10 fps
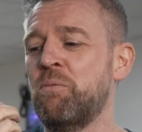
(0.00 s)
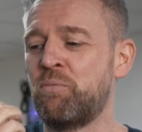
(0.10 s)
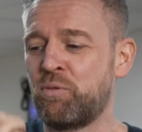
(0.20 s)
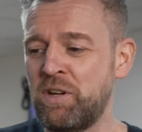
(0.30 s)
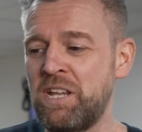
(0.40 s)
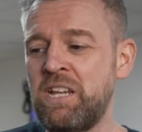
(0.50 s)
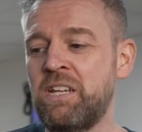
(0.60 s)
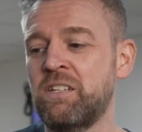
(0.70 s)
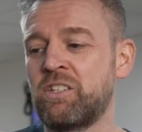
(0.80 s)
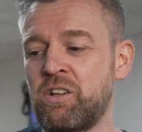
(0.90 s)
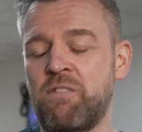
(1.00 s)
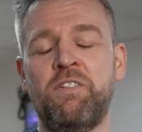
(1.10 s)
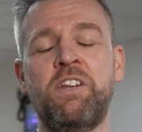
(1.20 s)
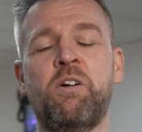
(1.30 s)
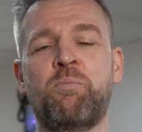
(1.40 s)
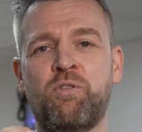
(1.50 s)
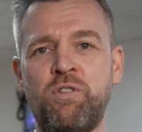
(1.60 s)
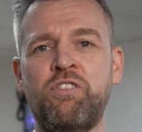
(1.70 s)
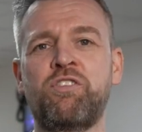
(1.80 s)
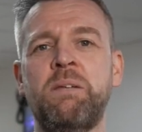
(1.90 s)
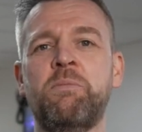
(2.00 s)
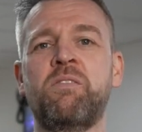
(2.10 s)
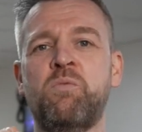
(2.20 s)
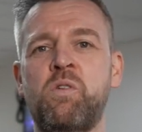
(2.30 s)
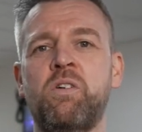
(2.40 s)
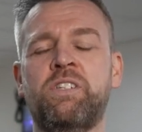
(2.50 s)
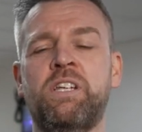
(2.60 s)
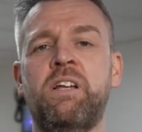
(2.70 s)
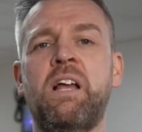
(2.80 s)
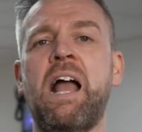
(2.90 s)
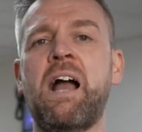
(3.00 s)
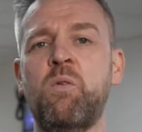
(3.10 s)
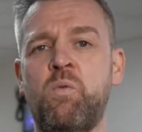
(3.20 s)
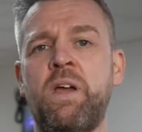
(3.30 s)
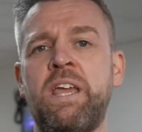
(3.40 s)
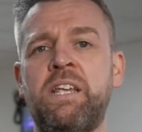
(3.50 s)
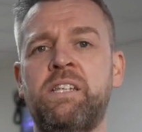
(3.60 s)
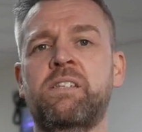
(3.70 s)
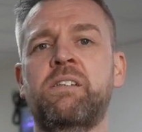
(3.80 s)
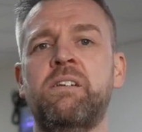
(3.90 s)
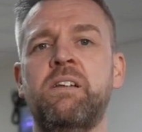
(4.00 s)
pre-softening or pre-treatment of water outweighs